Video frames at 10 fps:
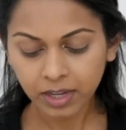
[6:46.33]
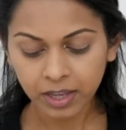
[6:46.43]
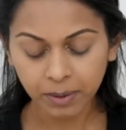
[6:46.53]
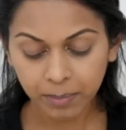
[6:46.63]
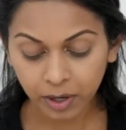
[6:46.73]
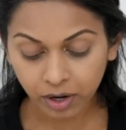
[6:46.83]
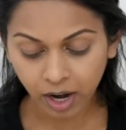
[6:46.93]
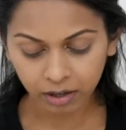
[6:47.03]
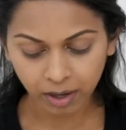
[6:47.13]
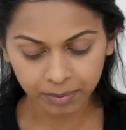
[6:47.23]
The middle
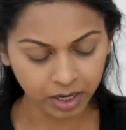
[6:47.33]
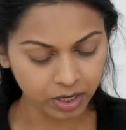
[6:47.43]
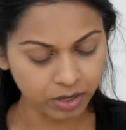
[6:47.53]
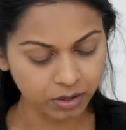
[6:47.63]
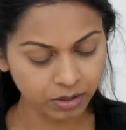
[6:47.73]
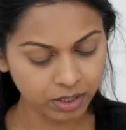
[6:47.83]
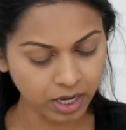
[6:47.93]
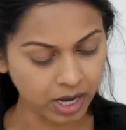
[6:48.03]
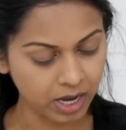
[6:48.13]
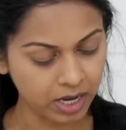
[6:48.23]
color I'm gonna use
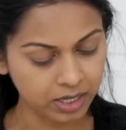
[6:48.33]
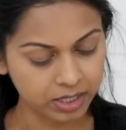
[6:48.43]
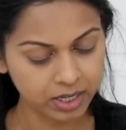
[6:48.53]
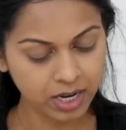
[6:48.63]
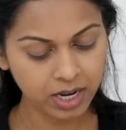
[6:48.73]
is